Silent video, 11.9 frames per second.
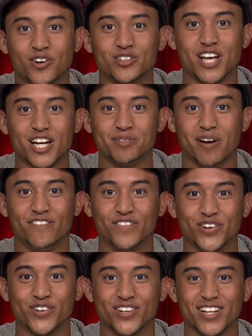don't touch my
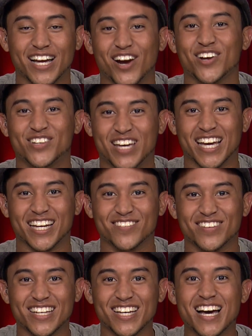food." Like, are you
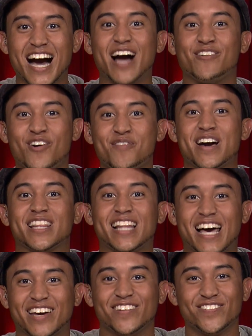kidding me? I want my
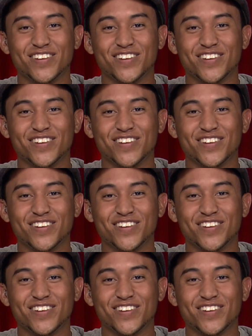life.